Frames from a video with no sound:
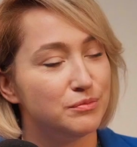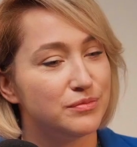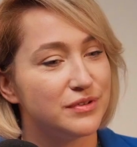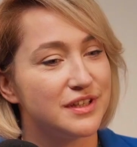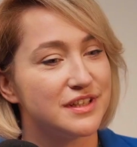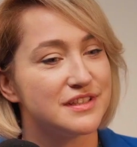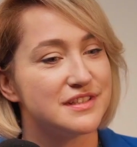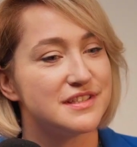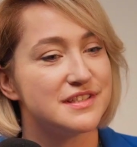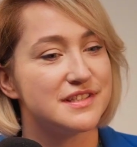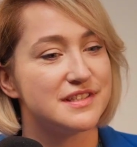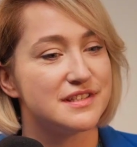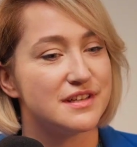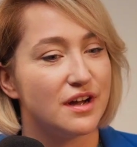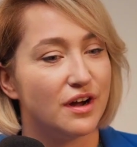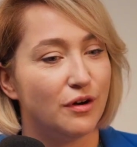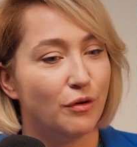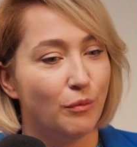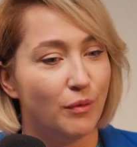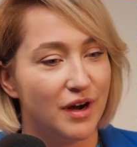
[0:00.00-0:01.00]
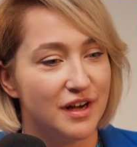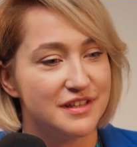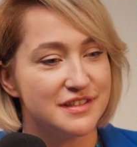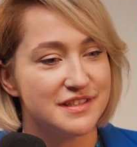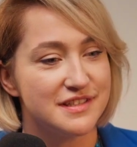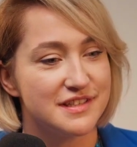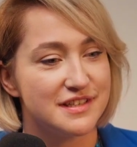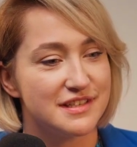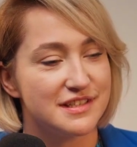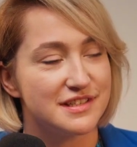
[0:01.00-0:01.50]
because
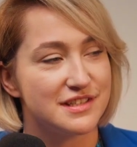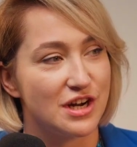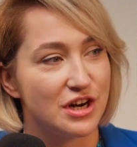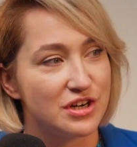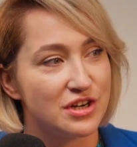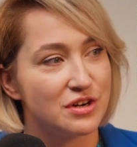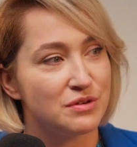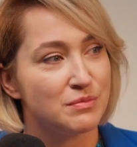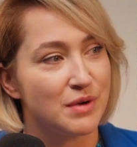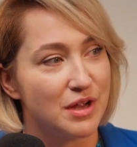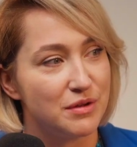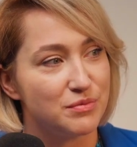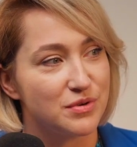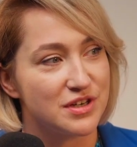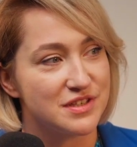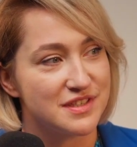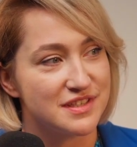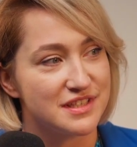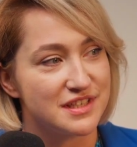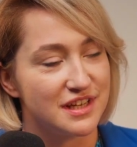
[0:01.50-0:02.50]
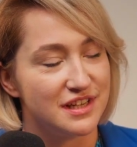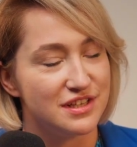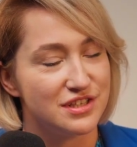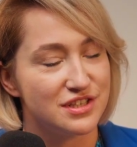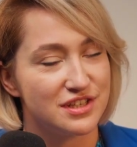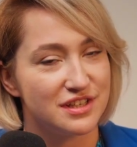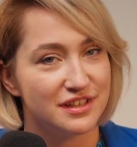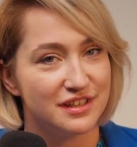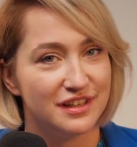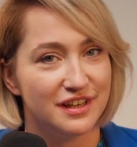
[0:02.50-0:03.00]
once I started my
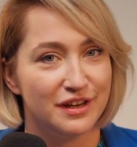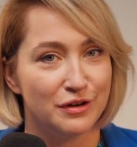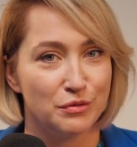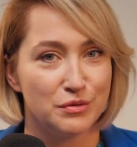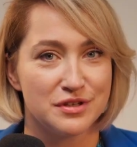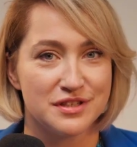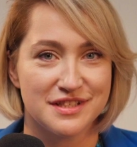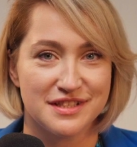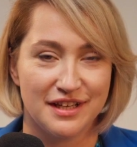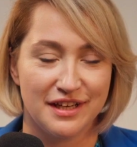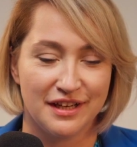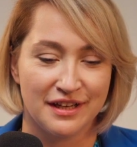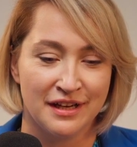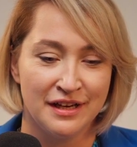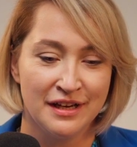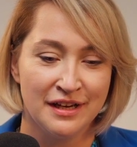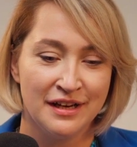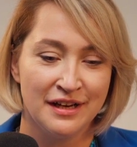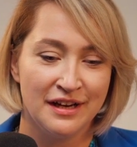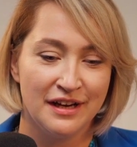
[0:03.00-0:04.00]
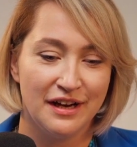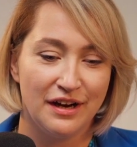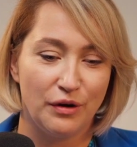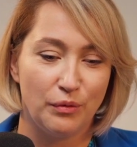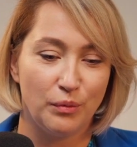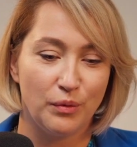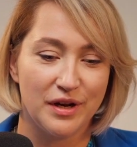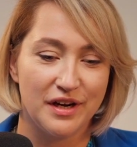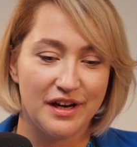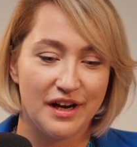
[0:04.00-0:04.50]
presentation, it was like
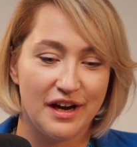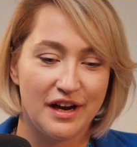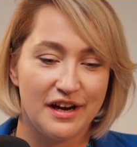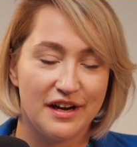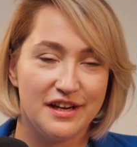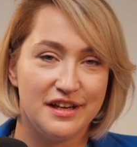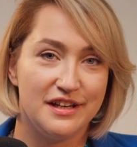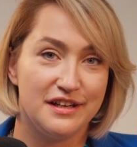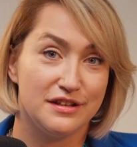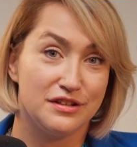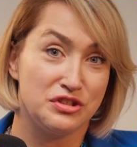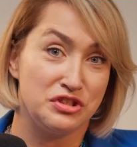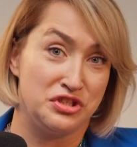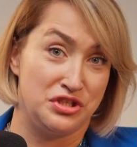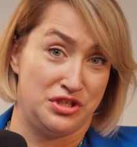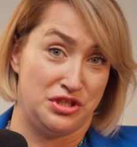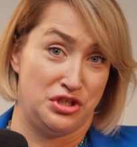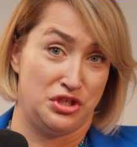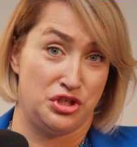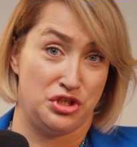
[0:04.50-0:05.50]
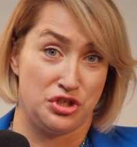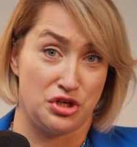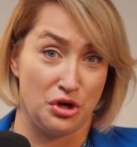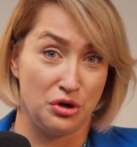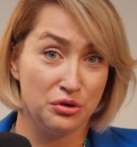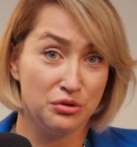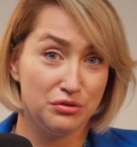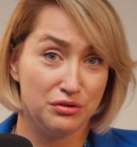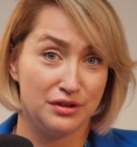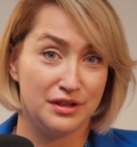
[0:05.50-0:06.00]
when I just
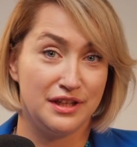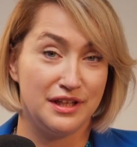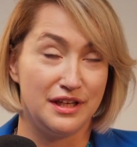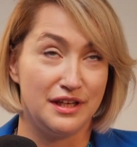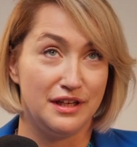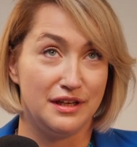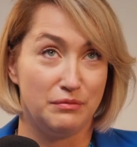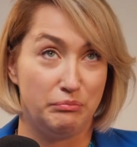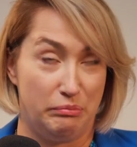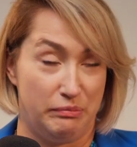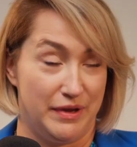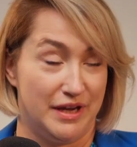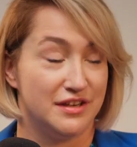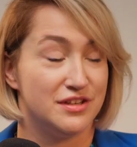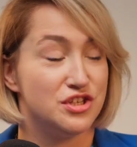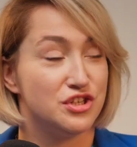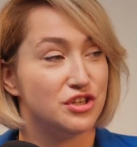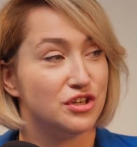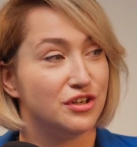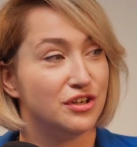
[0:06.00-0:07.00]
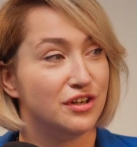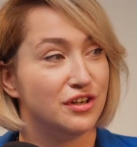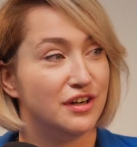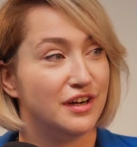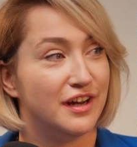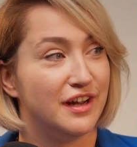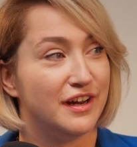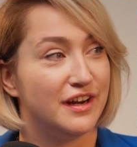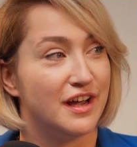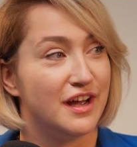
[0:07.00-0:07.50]
showed the picture
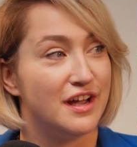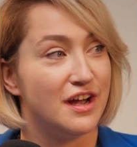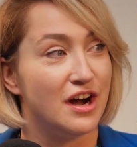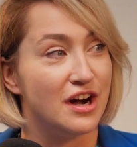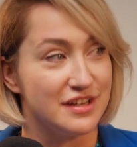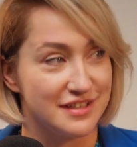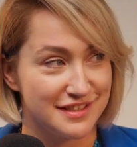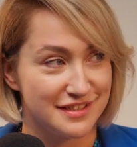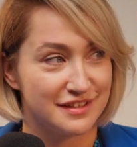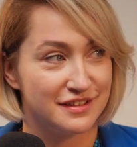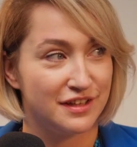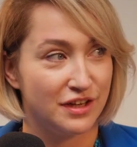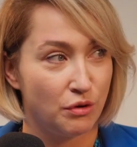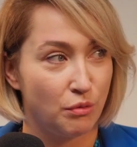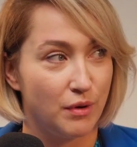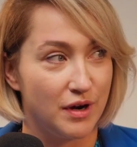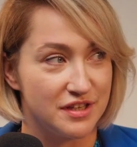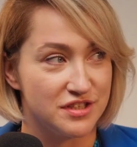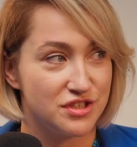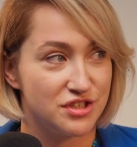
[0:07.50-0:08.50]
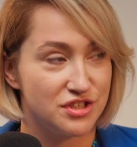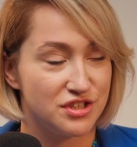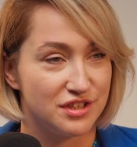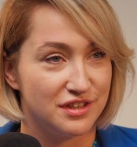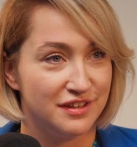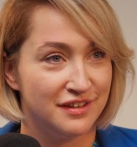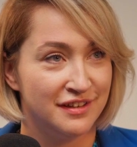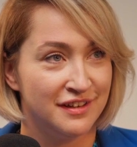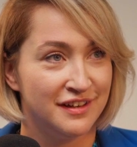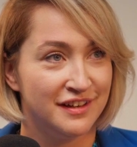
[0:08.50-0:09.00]
and I asked the
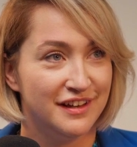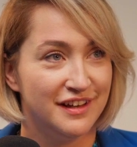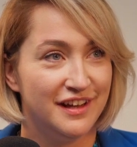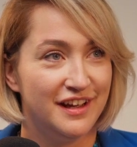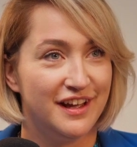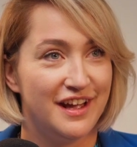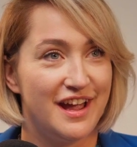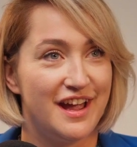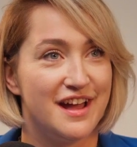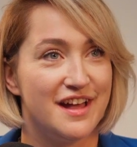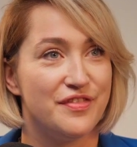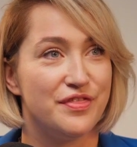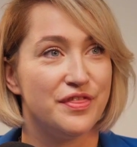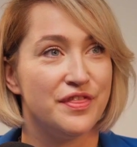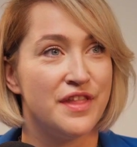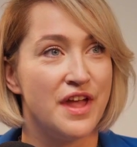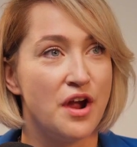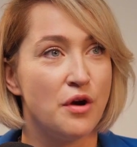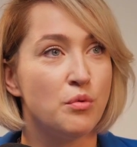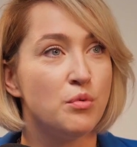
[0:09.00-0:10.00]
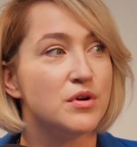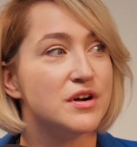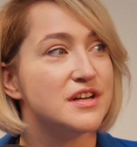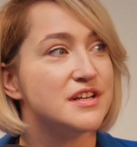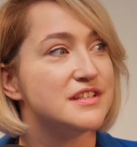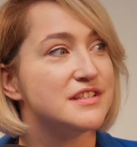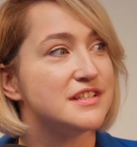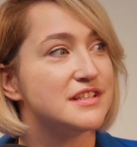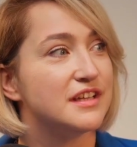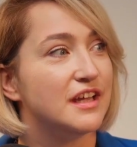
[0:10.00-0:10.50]
question, and there
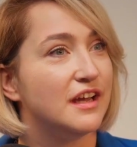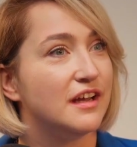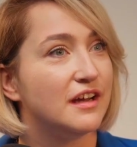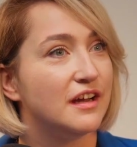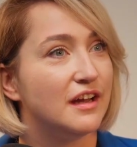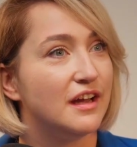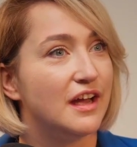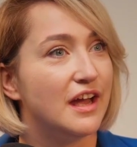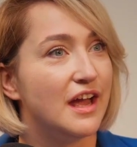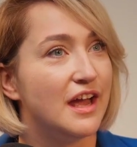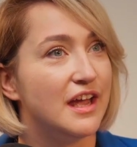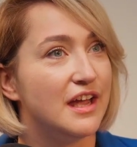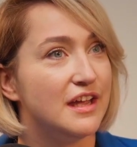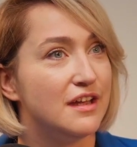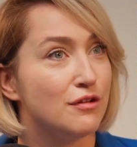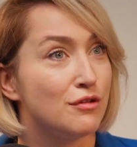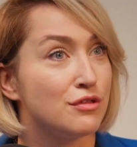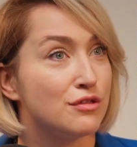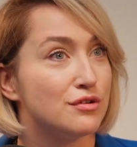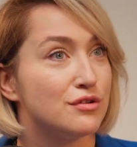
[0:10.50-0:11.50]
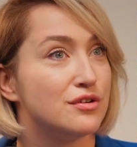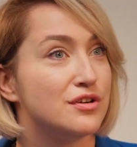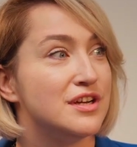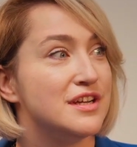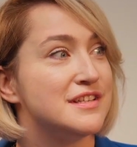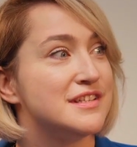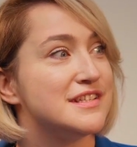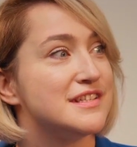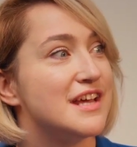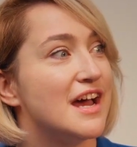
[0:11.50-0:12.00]
was like a
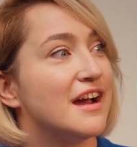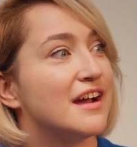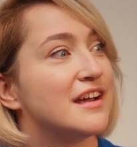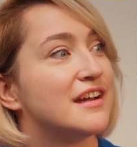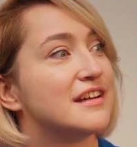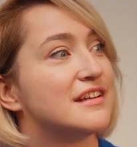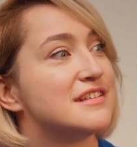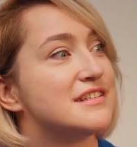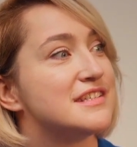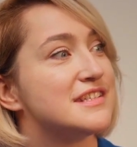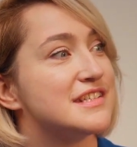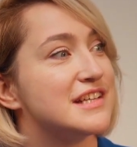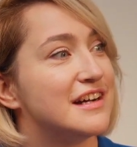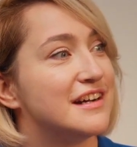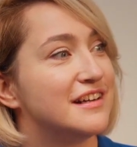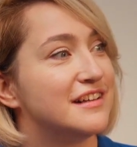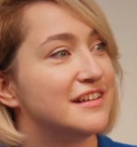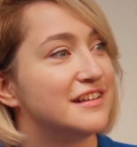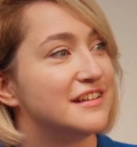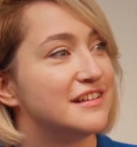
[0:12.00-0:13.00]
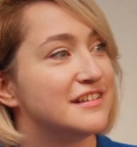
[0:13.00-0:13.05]
30-second silence.